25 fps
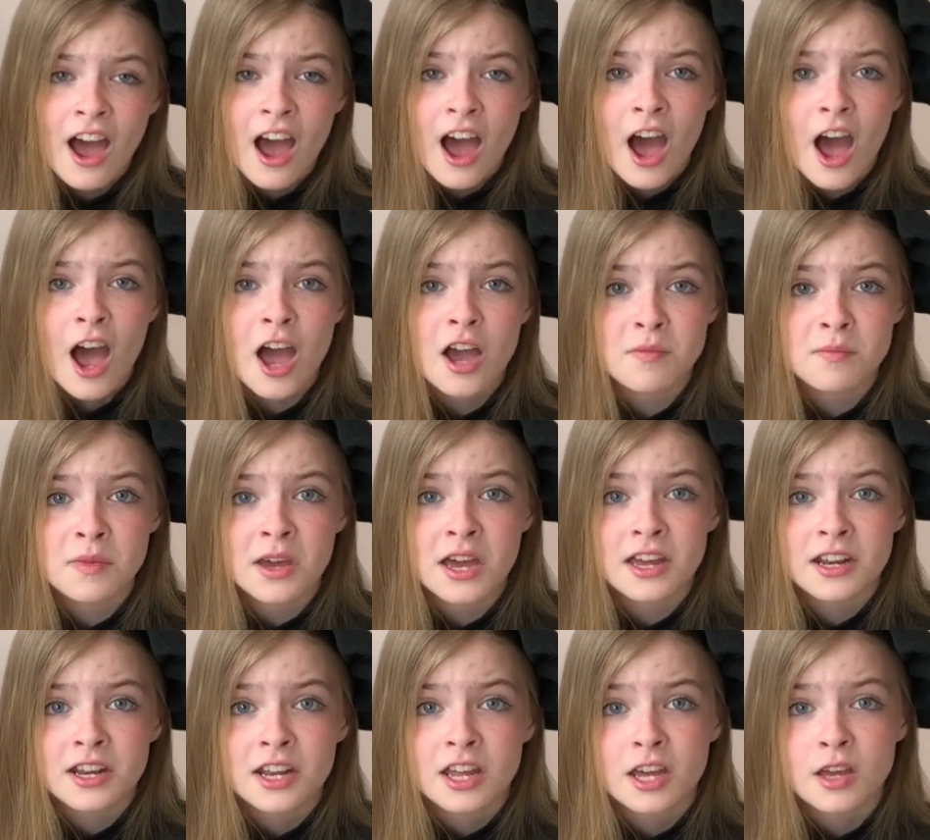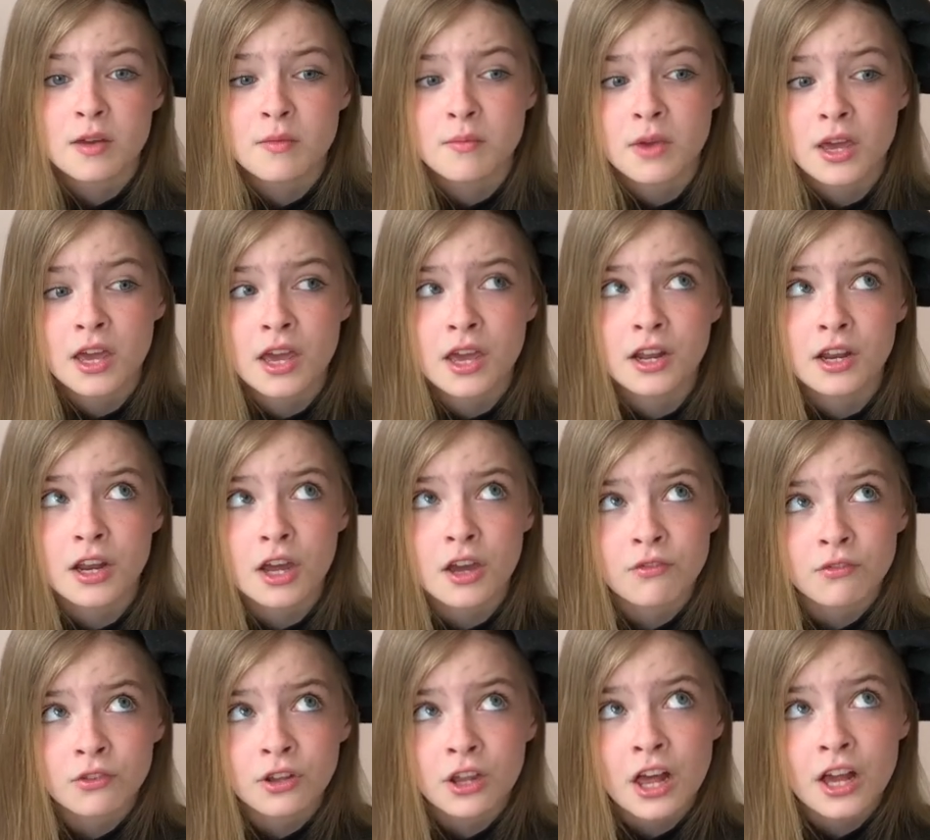I met him and
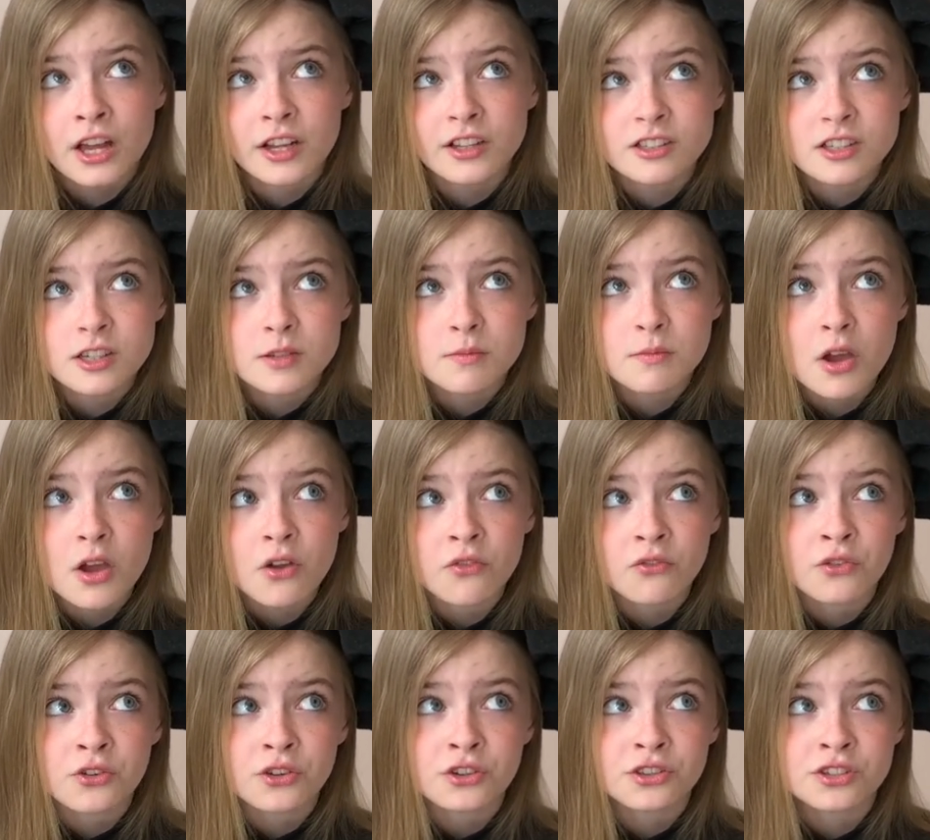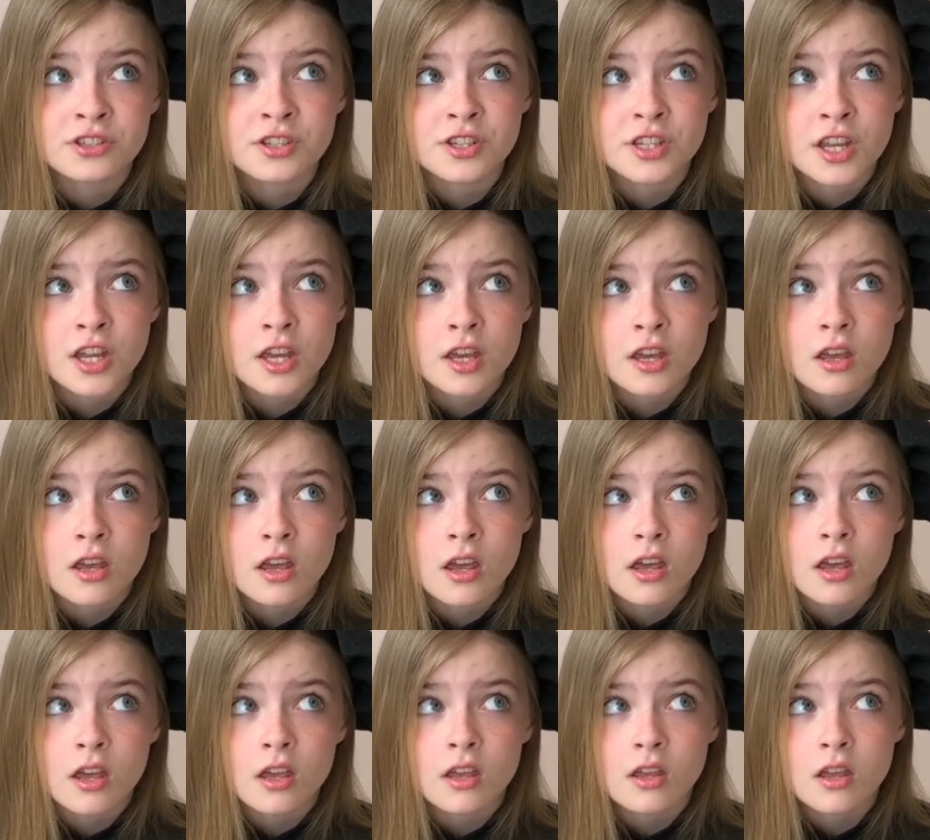I've liked him ever
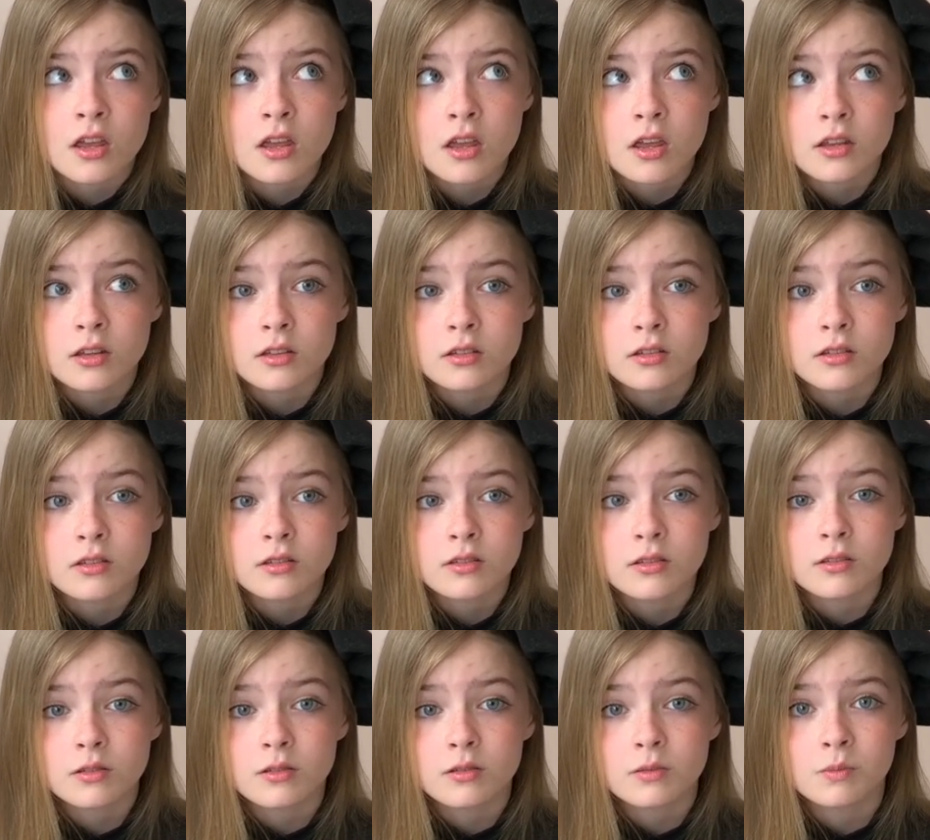since.